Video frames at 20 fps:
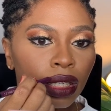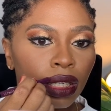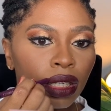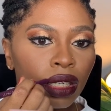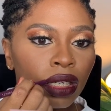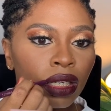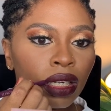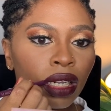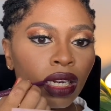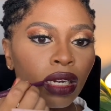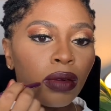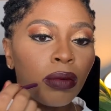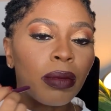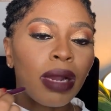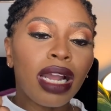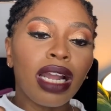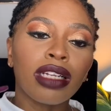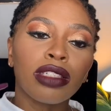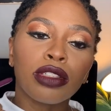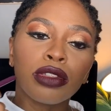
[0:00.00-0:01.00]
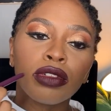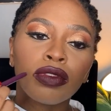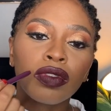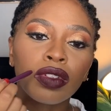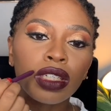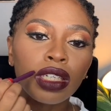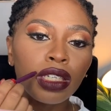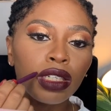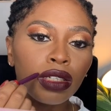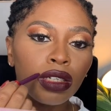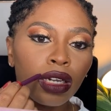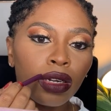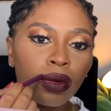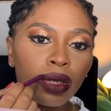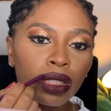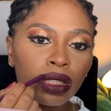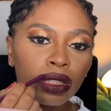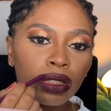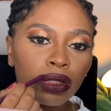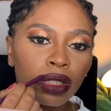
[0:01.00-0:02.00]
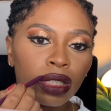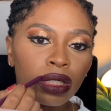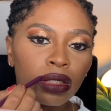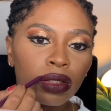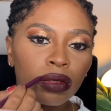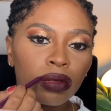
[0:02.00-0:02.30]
And I don't mind, truthfully, you know what too, I don't